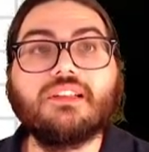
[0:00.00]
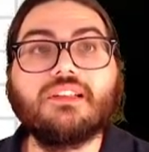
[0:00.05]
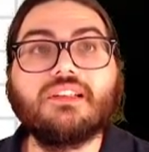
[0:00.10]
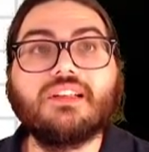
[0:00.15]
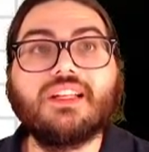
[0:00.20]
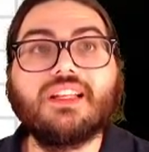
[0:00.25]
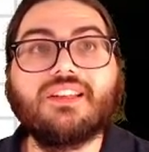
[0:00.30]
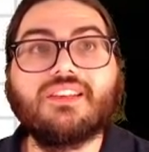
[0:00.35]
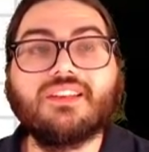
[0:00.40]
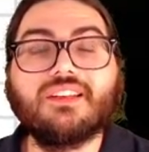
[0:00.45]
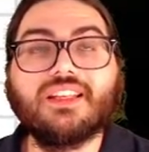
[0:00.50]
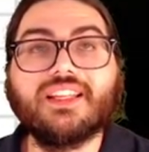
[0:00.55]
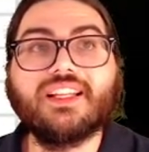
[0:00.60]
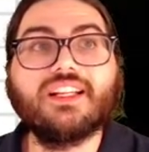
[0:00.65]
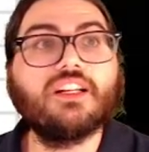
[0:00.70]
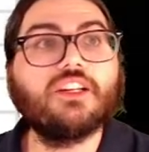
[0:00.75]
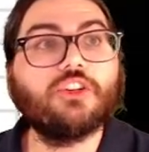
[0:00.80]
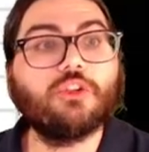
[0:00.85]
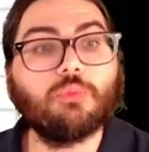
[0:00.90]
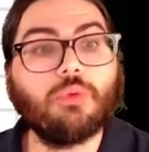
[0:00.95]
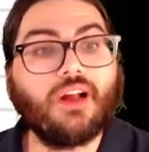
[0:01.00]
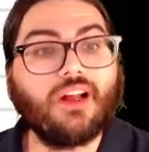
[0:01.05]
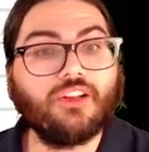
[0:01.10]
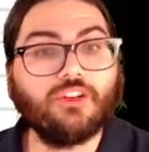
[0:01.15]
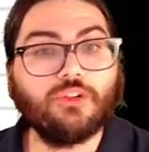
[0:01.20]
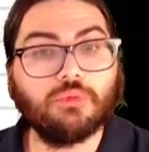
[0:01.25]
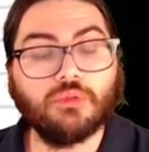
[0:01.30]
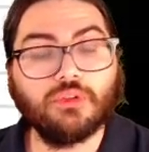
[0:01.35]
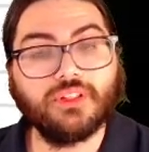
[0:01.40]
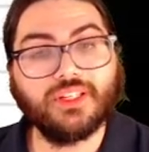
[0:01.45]
as little as
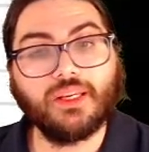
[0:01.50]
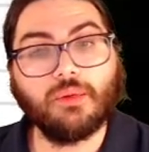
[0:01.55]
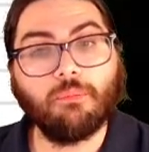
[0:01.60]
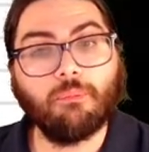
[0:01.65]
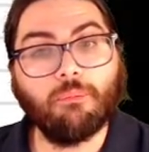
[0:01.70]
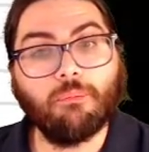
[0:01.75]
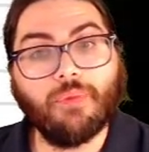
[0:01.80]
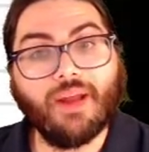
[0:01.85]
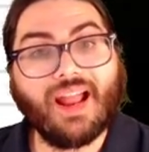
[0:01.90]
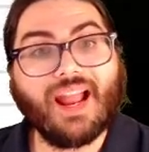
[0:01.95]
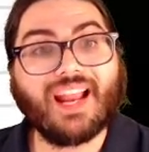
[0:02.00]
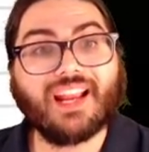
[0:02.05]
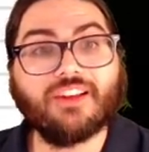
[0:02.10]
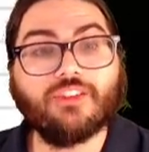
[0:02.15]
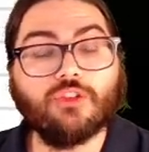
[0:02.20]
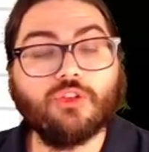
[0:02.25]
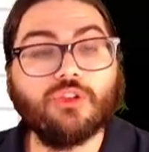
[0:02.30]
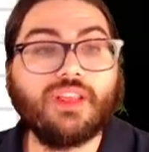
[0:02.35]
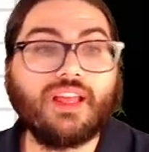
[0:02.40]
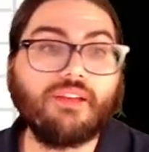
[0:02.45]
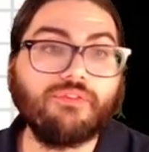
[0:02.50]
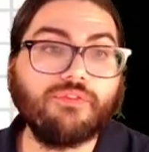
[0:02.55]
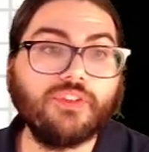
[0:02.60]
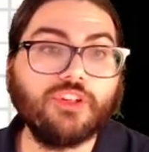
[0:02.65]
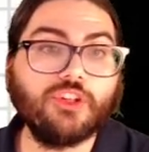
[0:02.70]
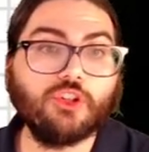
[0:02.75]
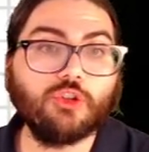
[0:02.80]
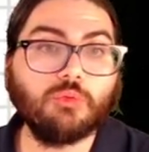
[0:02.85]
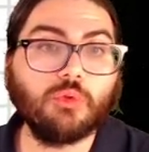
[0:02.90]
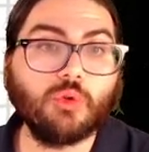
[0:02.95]
possible to get back to that
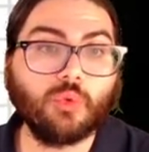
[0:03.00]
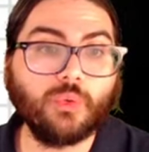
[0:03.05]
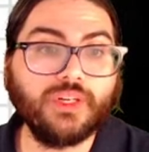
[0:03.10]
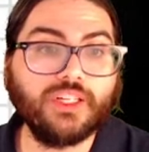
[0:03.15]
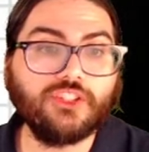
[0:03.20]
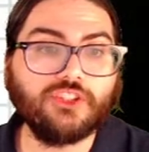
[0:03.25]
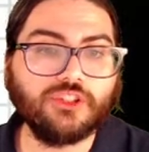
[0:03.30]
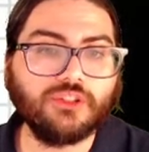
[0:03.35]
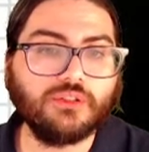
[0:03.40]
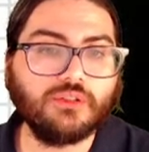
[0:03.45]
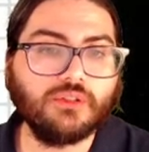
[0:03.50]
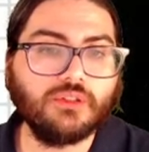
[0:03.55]
feasible region.